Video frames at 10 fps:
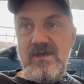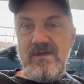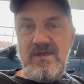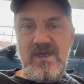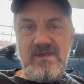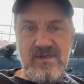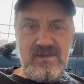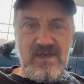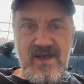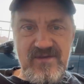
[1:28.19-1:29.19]
They have the,
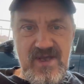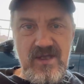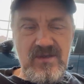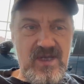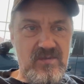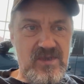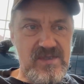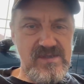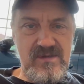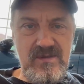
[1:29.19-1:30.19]
they have the Hellcat, but
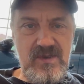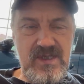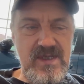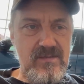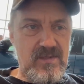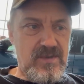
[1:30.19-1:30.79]
it's still in my name.